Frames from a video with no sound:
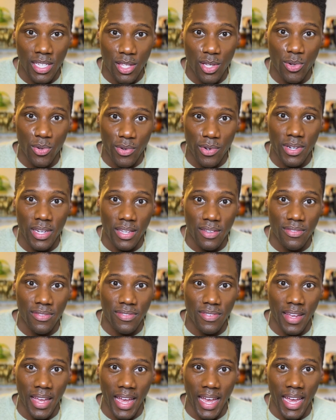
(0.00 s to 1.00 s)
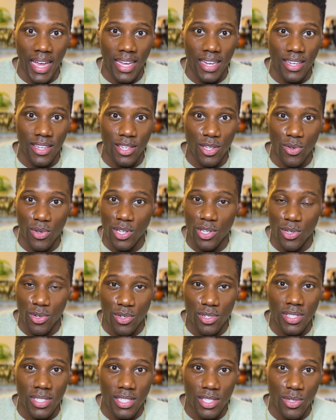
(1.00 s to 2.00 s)
lucrative, and you can
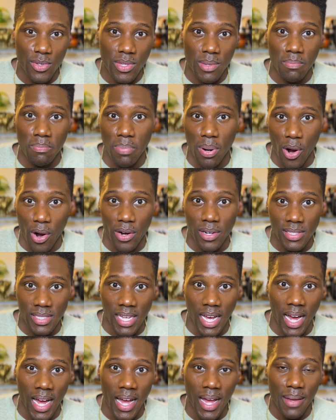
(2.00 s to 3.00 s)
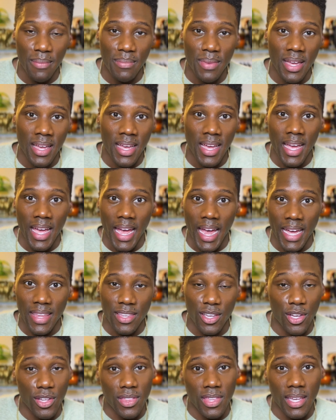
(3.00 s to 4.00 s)
usually do them part-time. And
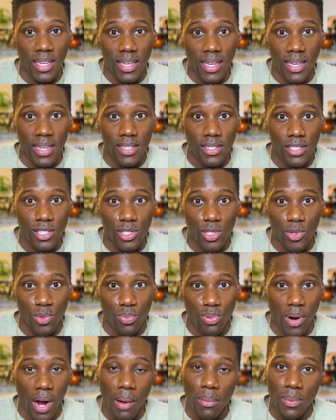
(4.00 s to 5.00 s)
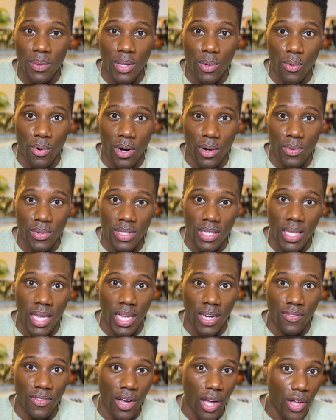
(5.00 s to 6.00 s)
the good thing is, you probably work with a
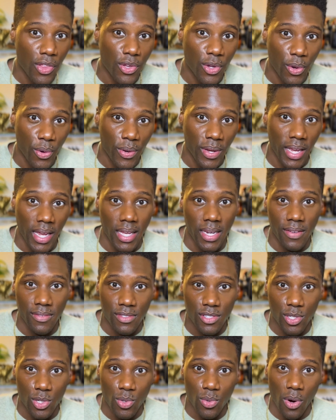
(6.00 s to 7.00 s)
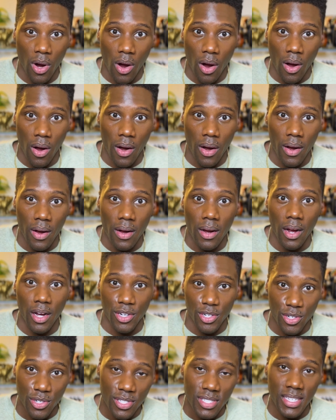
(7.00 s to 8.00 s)
lot of other creatives who are
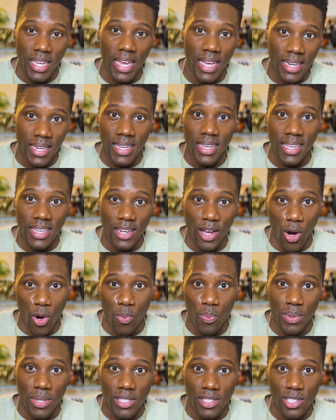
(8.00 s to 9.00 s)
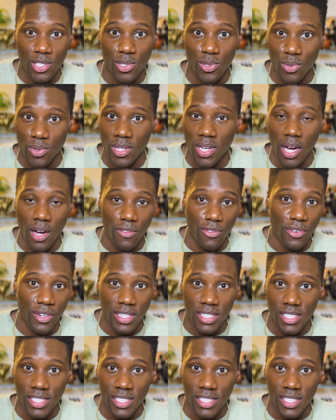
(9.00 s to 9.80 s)
understanding and open to covering